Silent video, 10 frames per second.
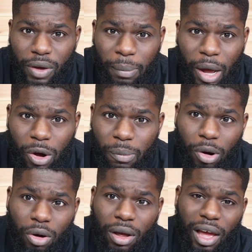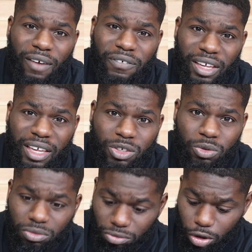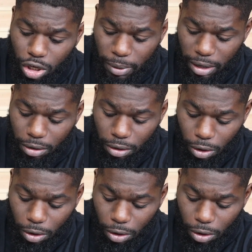of it about, but I think it's going to be